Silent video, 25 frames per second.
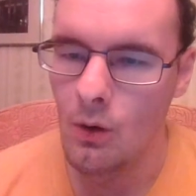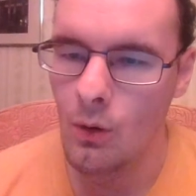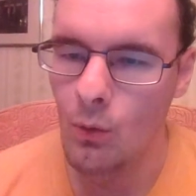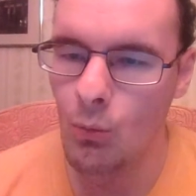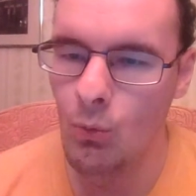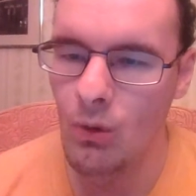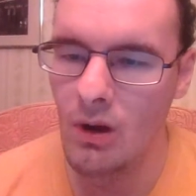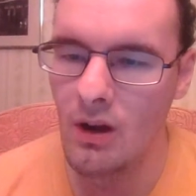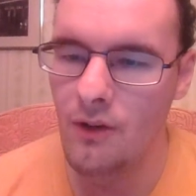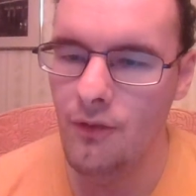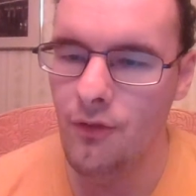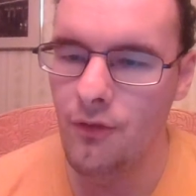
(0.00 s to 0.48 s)

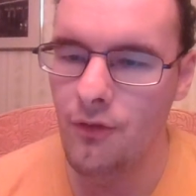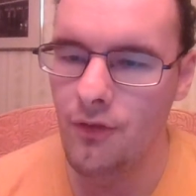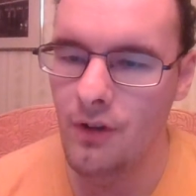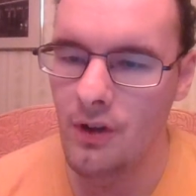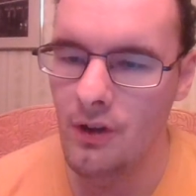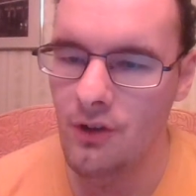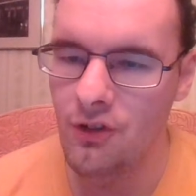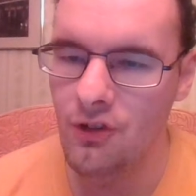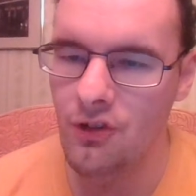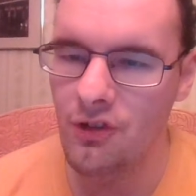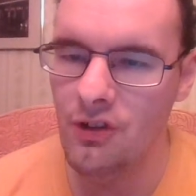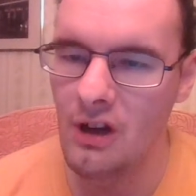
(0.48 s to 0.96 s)
with
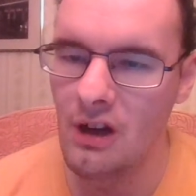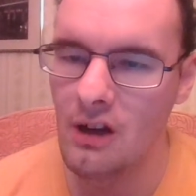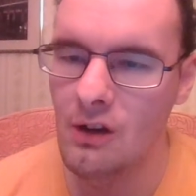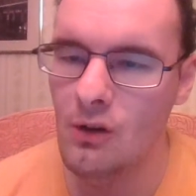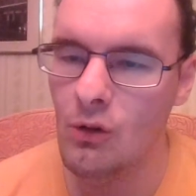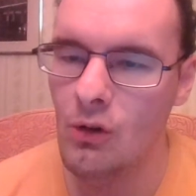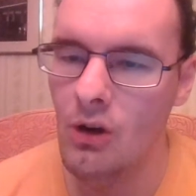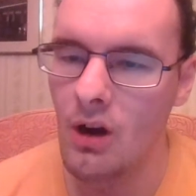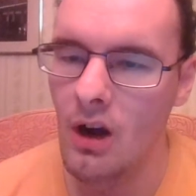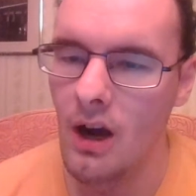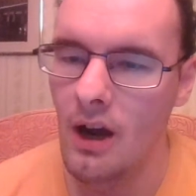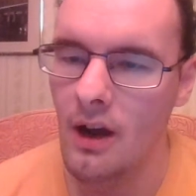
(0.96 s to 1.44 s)

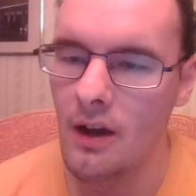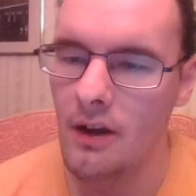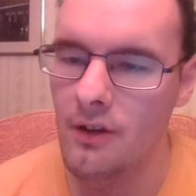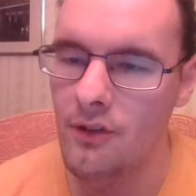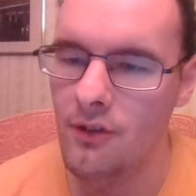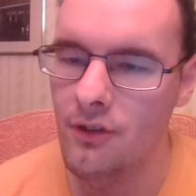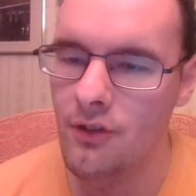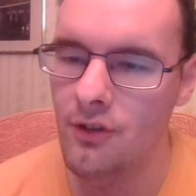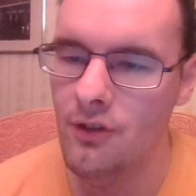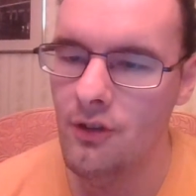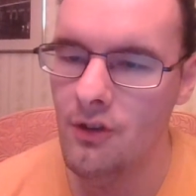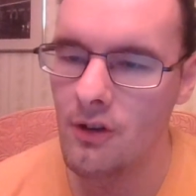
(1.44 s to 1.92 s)

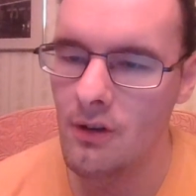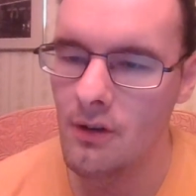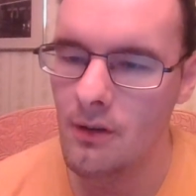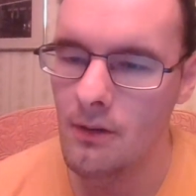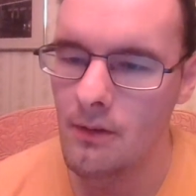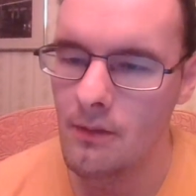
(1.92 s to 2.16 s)
Son-Rise